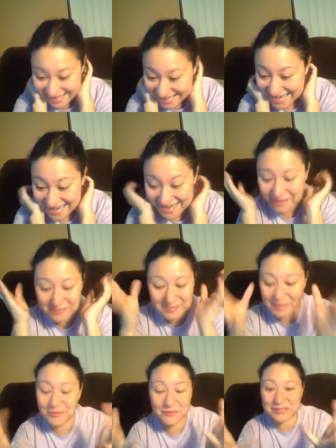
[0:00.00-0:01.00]
and I don't
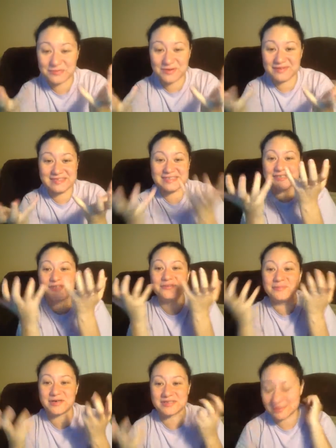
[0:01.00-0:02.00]
remember which one of these two
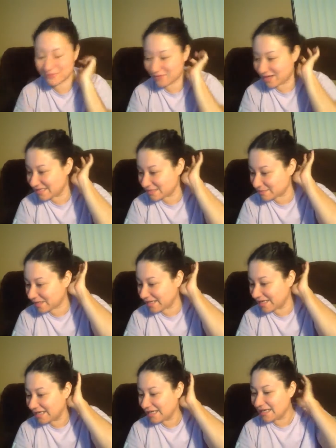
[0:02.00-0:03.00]
books it was,
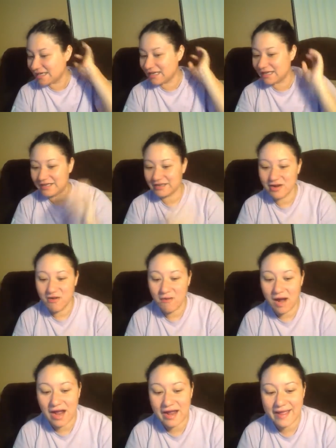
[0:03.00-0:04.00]
but you
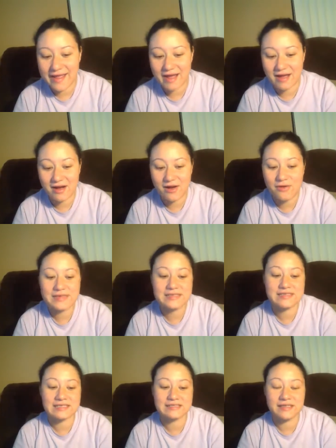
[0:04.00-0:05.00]
know, I
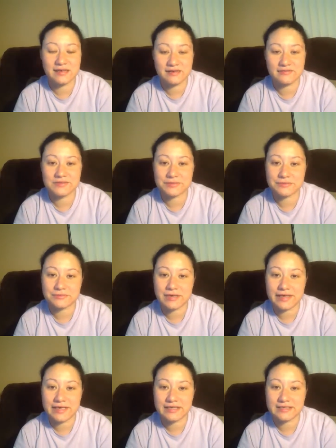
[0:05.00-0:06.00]
always loved
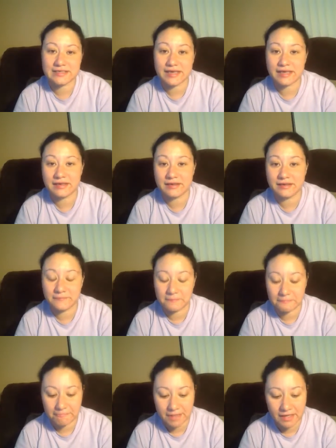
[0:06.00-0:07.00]
writing as a kid.
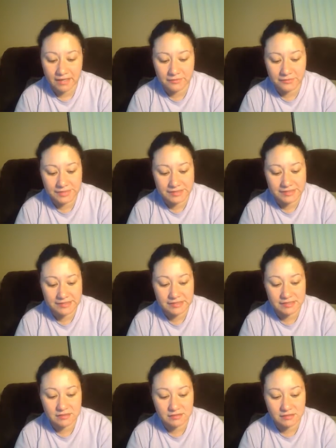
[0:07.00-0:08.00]
It
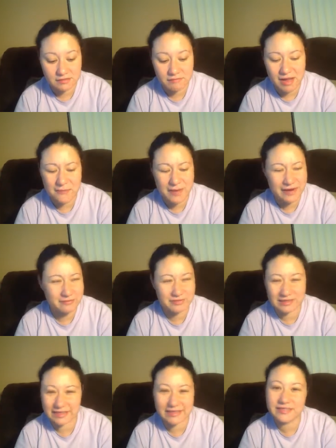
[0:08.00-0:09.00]
was my way of
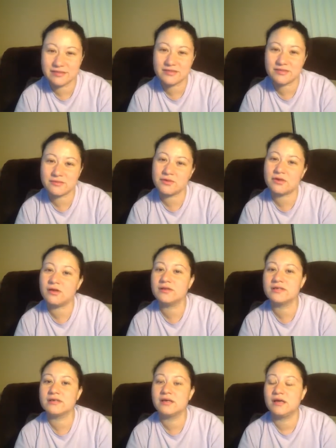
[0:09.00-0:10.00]
relating to the world.